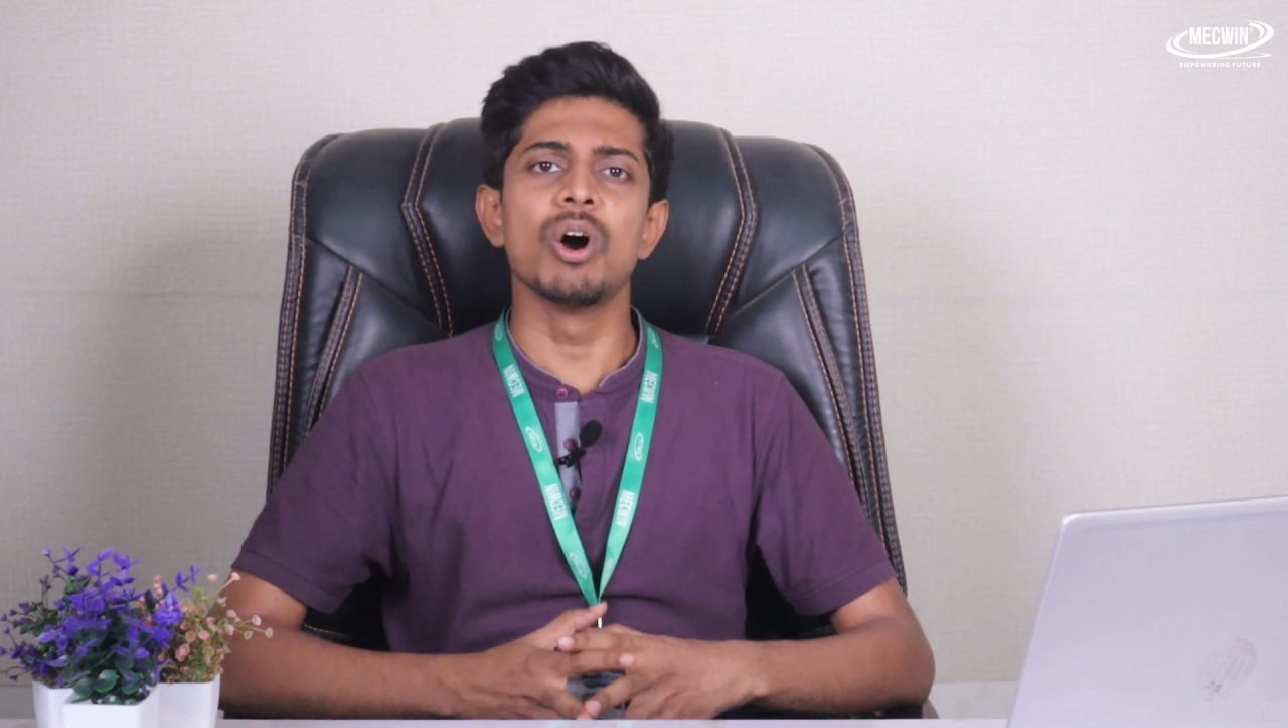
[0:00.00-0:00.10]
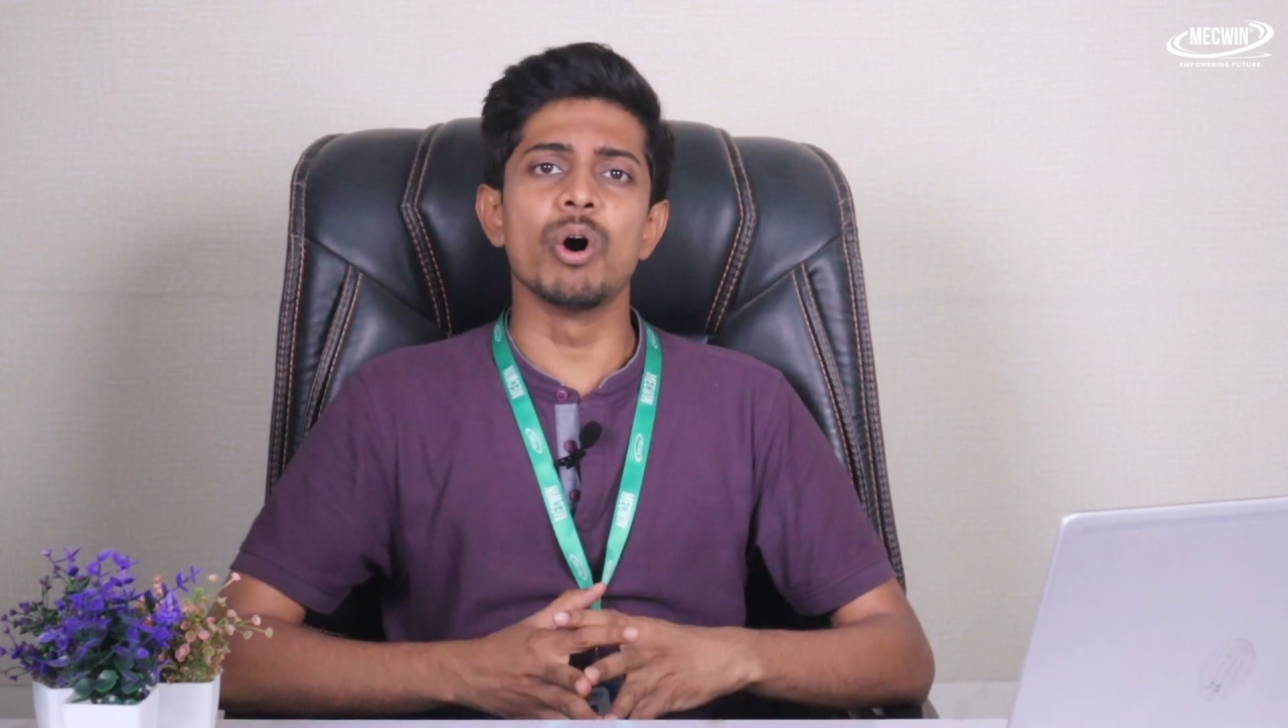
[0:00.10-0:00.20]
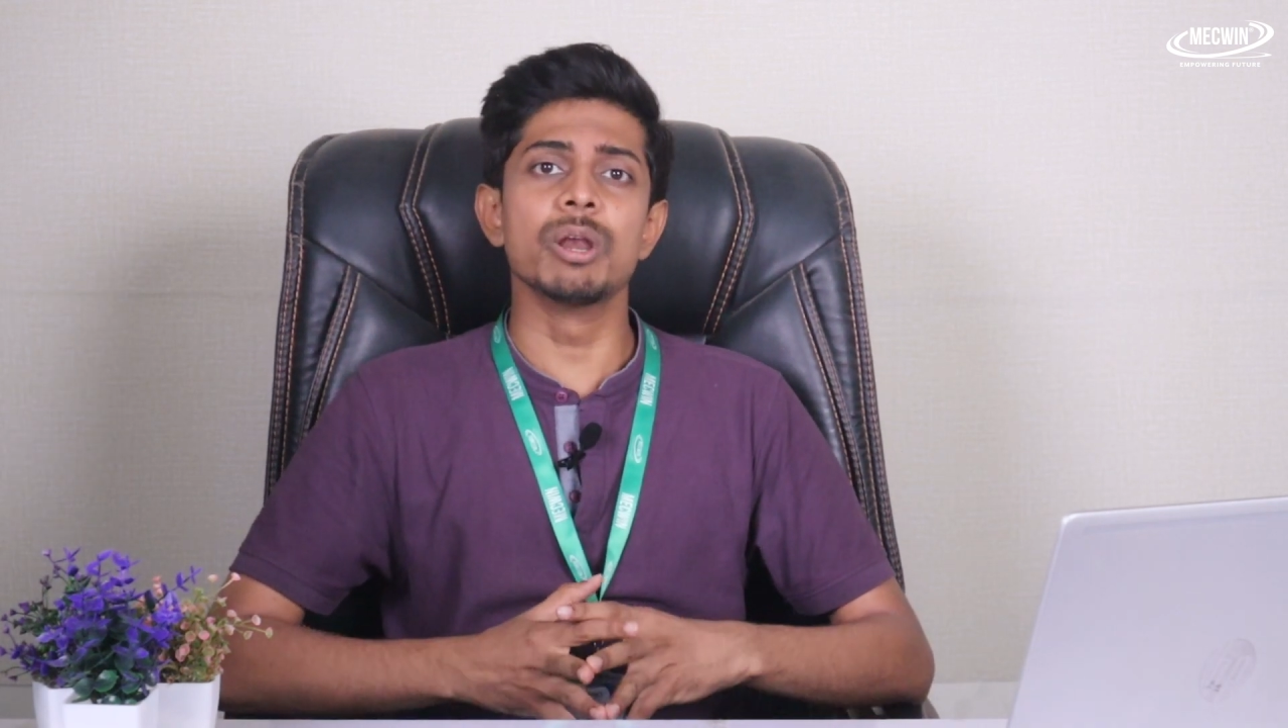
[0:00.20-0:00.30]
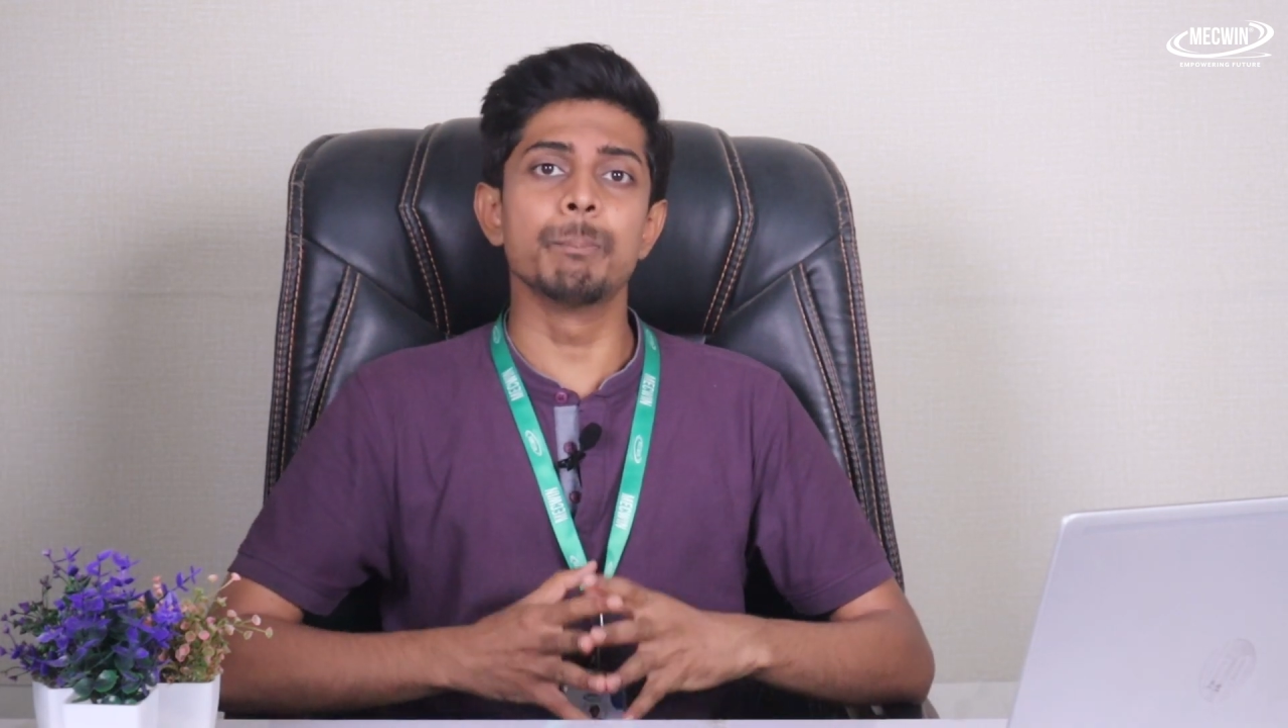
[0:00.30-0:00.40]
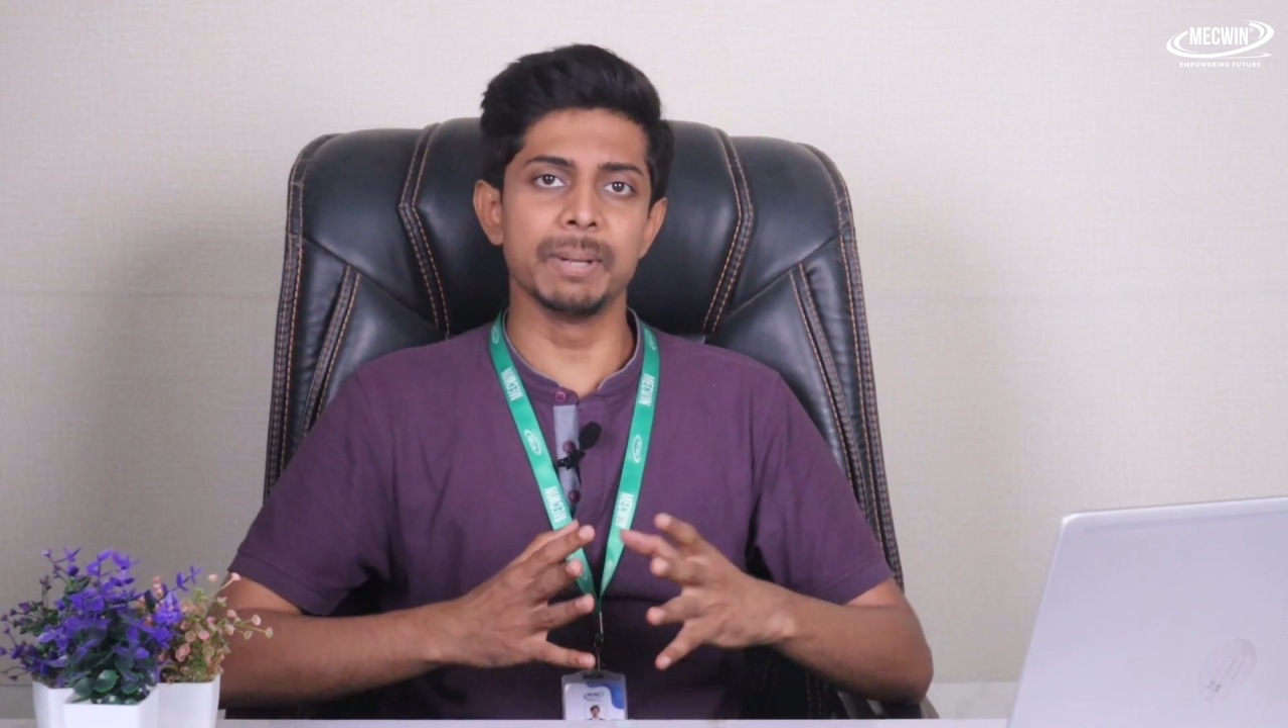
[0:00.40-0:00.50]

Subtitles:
on